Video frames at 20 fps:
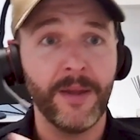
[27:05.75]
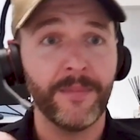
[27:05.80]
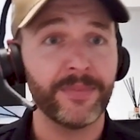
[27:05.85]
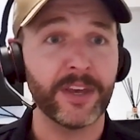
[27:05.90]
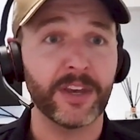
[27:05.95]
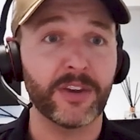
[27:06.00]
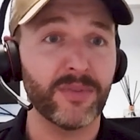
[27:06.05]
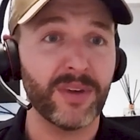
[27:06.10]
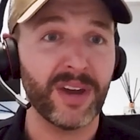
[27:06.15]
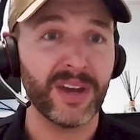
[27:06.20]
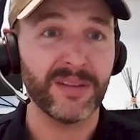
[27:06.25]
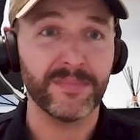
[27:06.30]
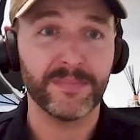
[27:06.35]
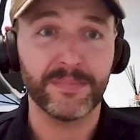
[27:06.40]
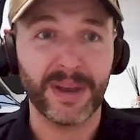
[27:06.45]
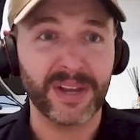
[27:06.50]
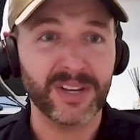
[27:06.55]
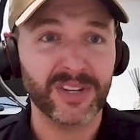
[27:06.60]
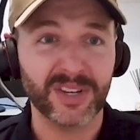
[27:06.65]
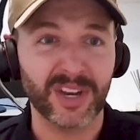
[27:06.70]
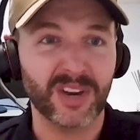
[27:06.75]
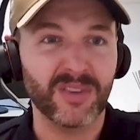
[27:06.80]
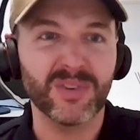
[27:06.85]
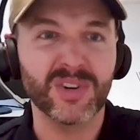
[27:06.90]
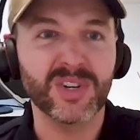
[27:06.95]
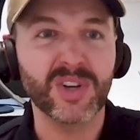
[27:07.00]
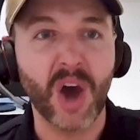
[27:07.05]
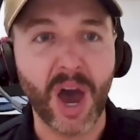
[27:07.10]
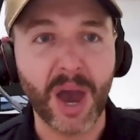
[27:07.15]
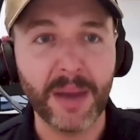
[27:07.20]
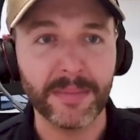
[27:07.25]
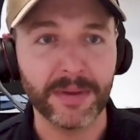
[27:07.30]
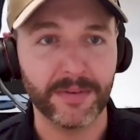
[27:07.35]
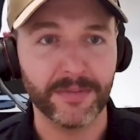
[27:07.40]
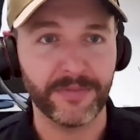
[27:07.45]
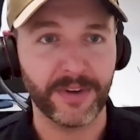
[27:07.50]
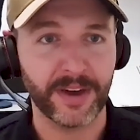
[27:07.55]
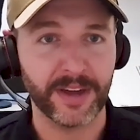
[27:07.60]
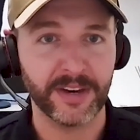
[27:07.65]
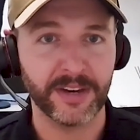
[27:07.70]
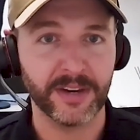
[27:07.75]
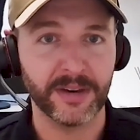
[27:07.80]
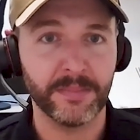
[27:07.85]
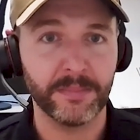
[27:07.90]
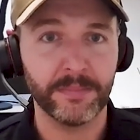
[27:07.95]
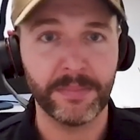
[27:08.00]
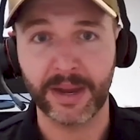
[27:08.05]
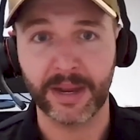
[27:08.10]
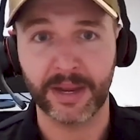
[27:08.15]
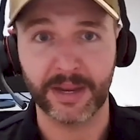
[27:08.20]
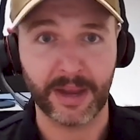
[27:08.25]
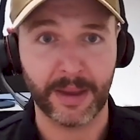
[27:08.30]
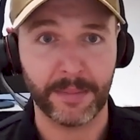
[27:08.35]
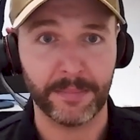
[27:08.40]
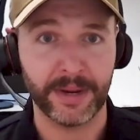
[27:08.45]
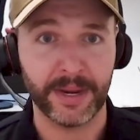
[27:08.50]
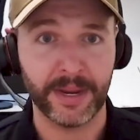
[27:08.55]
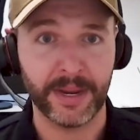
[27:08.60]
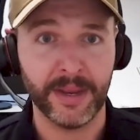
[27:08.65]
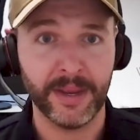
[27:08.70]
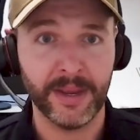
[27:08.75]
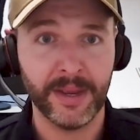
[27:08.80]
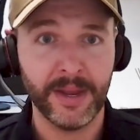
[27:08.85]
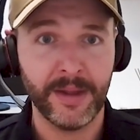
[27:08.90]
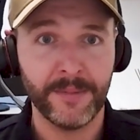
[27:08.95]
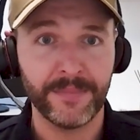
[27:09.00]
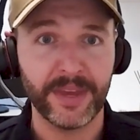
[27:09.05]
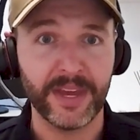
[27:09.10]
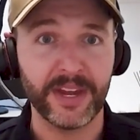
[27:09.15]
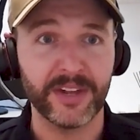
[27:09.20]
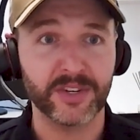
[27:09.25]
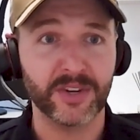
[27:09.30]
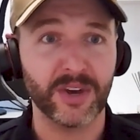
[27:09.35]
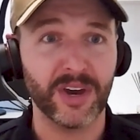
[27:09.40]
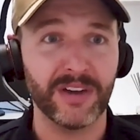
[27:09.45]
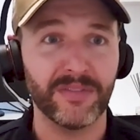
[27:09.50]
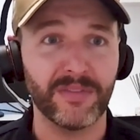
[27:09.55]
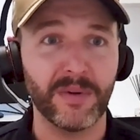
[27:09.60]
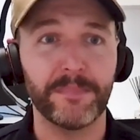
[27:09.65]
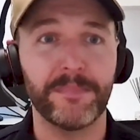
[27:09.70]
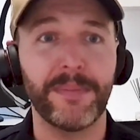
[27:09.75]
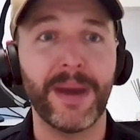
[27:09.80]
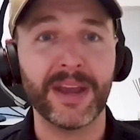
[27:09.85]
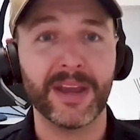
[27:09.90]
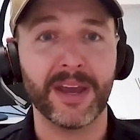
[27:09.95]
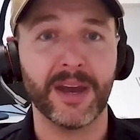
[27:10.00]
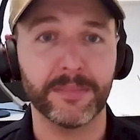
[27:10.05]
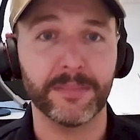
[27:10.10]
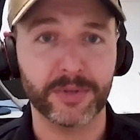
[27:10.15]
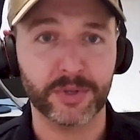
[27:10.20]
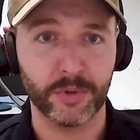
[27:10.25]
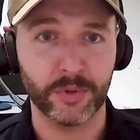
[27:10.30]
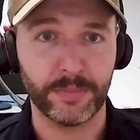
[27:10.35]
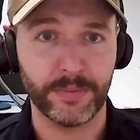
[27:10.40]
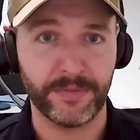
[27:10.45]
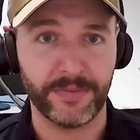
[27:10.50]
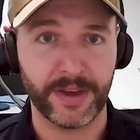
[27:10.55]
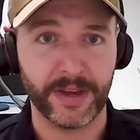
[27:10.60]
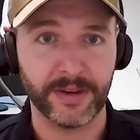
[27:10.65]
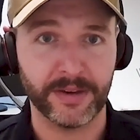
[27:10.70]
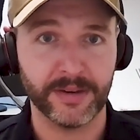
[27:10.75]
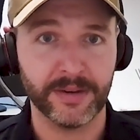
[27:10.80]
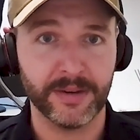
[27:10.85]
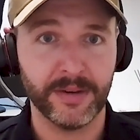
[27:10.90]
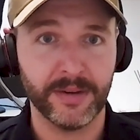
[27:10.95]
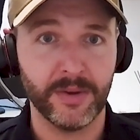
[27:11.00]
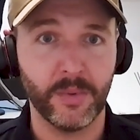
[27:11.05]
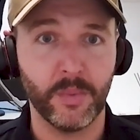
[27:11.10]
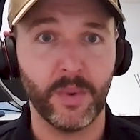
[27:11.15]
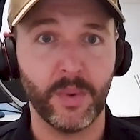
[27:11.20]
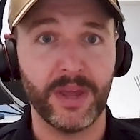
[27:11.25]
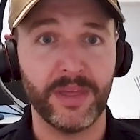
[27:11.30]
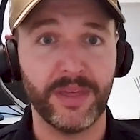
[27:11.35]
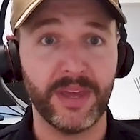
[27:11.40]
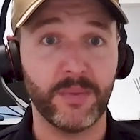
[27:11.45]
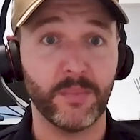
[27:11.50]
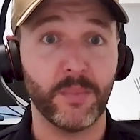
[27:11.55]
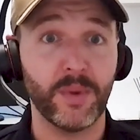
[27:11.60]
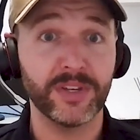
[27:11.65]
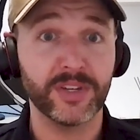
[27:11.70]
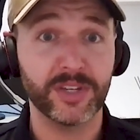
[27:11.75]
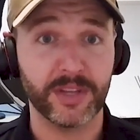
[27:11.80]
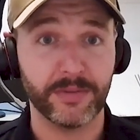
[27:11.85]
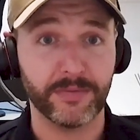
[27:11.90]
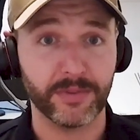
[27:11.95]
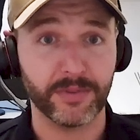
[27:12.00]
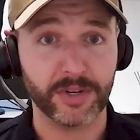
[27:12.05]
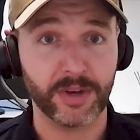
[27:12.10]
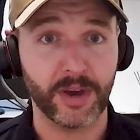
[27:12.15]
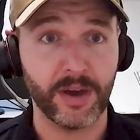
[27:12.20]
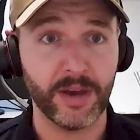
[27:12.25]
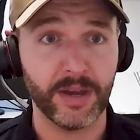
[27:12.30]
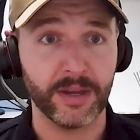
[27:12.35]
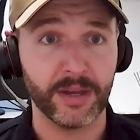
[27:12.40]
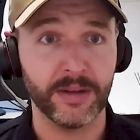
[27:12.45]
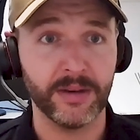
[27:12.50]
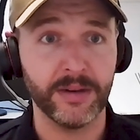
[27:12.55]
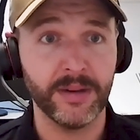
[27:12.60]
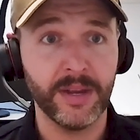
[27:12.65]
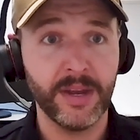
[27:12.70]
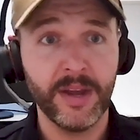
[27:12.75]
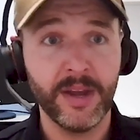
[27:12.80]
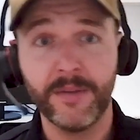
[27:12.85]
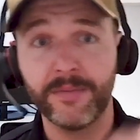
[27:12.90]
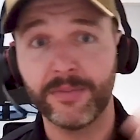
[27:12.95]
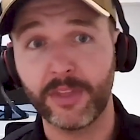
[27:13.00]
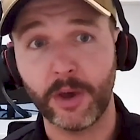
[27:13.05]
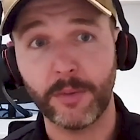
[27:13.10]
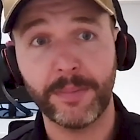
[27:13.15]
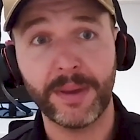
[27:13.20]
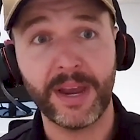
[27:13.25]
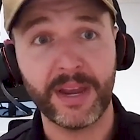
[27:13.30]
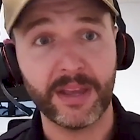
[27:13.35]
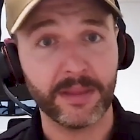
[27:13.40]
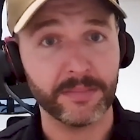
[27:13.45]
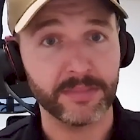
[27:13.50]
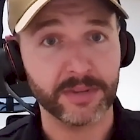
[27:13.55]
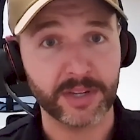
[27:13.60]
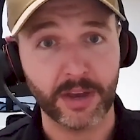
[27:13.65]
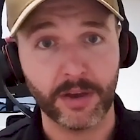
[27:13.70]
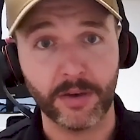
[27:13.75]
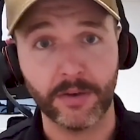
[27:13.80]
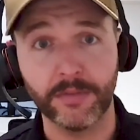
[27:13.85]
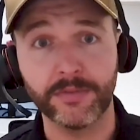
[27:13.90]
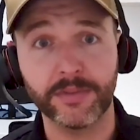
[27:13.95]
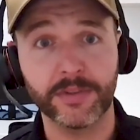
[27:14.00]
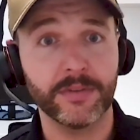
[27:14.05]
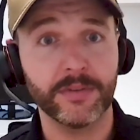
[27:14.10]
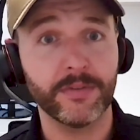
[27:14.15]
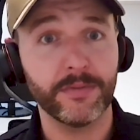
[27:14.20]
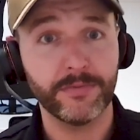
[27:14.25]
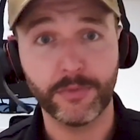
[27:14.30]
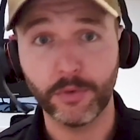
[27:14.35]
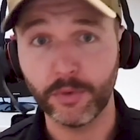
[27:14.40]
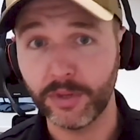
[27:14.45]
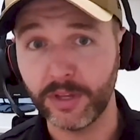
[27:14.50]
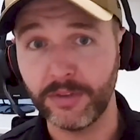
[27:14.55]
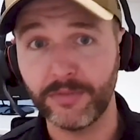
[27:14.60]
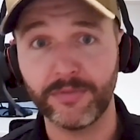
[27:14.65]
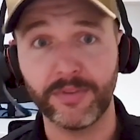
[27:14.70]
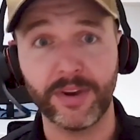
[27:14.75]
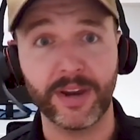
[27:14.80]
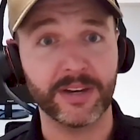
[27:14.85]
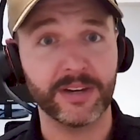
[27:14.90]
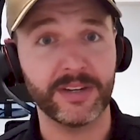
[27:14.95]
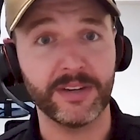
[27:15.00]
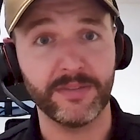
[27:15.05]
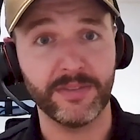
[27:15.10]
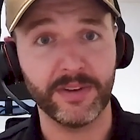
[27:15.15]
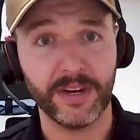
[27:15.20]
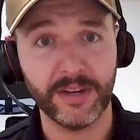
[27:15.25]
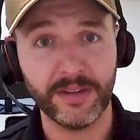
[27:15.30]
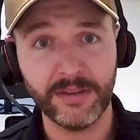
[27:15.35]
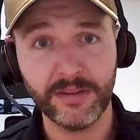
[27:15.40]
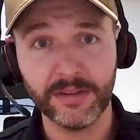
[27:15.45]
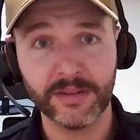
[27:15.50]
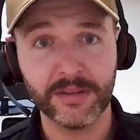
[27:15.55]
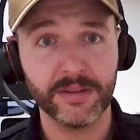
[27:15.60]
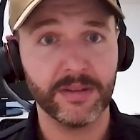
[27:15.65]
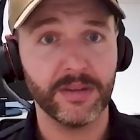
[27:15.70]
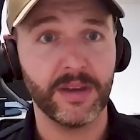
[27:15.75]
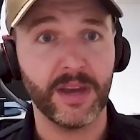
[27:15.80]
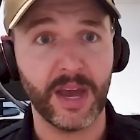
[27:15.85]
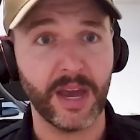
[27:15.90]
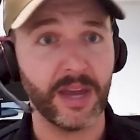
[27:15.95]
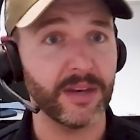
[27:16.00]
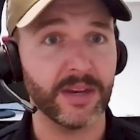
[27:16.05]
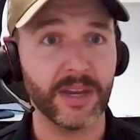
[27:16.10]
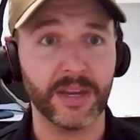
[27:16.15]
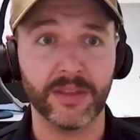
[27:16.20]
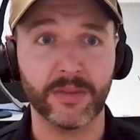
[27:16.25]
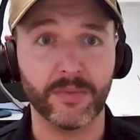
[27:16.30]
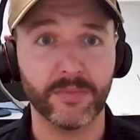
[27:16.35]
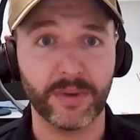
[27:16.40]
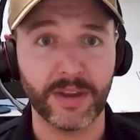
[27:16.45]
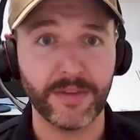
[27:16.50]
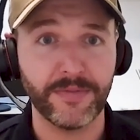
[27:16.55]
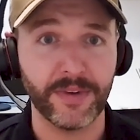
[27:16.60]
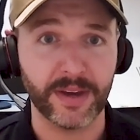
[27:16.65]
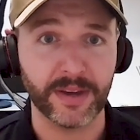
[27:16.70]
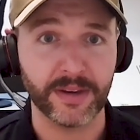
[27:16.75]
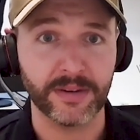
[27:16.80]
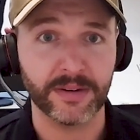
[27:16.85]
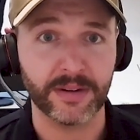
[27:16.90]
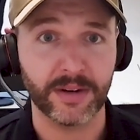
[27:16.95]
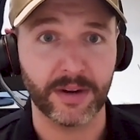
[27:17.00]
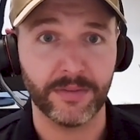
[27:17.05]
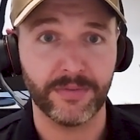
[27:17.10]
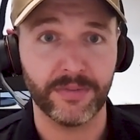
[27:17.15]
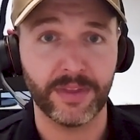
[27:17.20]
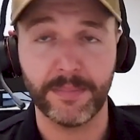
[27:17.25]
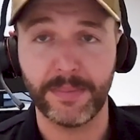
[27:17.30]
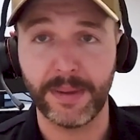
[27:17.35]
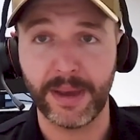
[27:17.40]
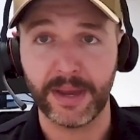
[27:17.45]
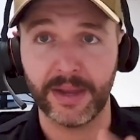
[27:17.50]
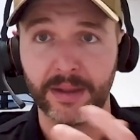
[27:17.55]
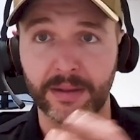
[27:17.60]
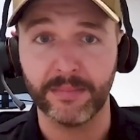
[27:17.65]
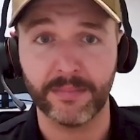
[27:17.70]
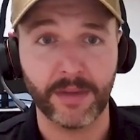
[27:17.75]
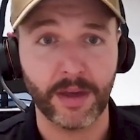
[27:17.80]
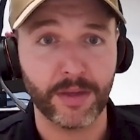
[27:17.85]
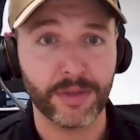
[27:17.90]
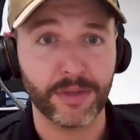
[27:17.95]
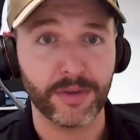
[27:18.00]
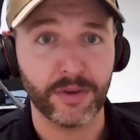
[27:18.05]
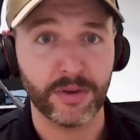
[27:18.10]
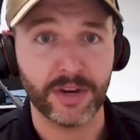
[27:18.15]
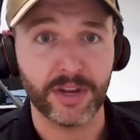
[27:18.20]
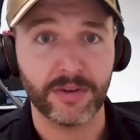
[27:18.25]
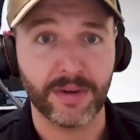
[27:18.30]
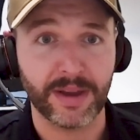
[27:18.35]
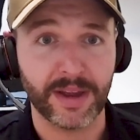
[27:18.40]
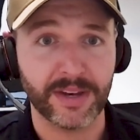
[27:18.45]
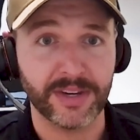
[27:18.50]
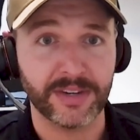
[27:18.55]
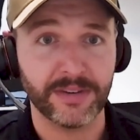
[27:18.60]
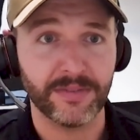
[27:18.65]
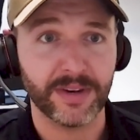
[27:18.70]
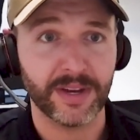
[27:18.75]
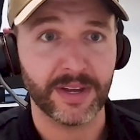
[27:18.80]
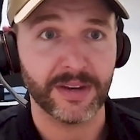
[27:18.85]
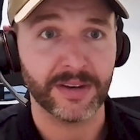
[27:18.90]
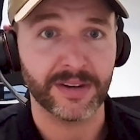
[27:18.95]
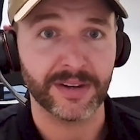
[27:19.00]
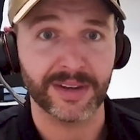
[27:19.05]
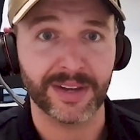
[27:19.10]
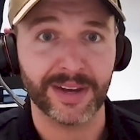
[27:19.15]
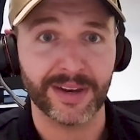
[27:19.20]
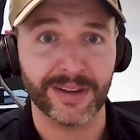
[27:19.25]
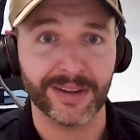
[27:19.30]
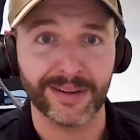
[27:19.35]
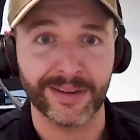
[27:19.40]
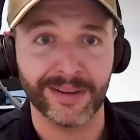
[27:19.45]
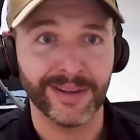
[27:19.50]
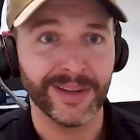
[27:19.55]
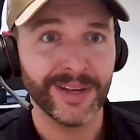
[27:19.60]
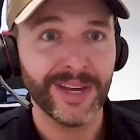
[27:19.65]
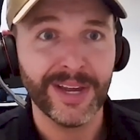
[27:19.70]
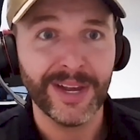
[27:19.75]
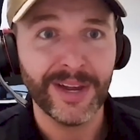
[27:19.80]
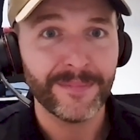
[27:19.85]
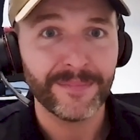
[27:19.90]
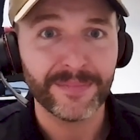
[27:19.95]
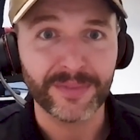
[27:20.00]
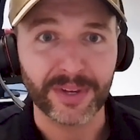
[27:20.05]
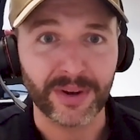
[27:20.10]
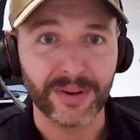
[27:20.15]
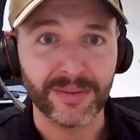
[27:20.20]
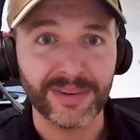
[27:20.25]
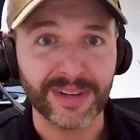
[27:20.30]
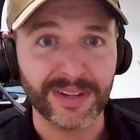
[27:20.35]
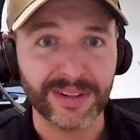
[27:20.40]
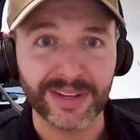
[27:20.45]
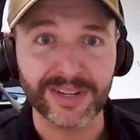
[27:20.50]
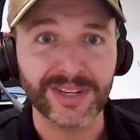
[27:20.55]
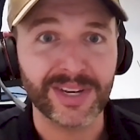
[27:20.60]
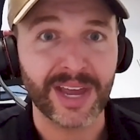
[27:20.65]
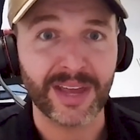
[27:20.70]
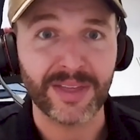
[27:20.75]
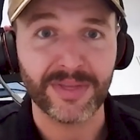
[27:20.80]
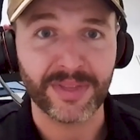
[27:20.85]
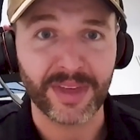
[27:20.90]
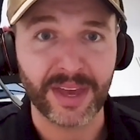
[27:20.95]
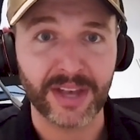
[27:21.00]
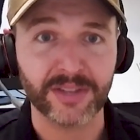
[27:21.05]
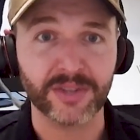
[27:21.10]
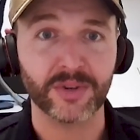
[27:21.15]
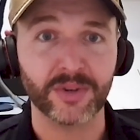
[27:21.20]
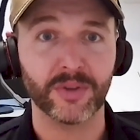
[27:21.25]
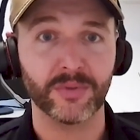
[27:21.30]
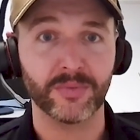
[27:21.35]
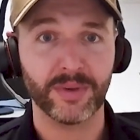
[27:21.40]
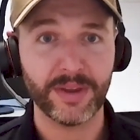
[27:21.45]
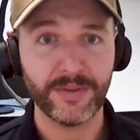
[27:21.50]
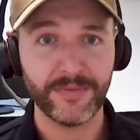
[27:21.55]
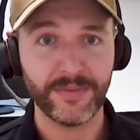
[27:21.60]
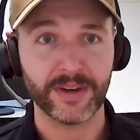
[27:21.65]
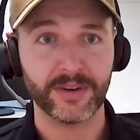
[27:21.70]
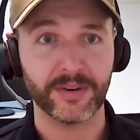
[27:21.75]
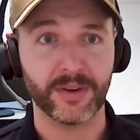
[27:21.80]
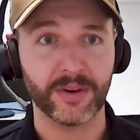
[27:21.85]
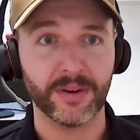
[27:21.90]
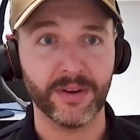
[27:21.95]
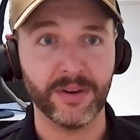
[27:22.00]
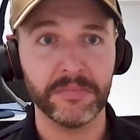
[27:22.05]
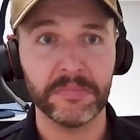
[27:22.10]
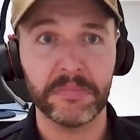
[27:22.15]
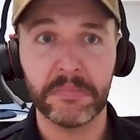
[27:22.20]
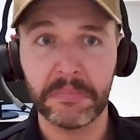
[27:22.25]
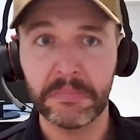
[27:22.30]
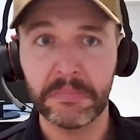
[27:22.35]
They create basically a retirement fund bucket company, and it's kind of a backup super fund where then once they've retired, they'll pay themselves fully franked dividends and get the refund. You know, if they're paying a 30 grand dividend and getting nearly a $10,000 refund on it,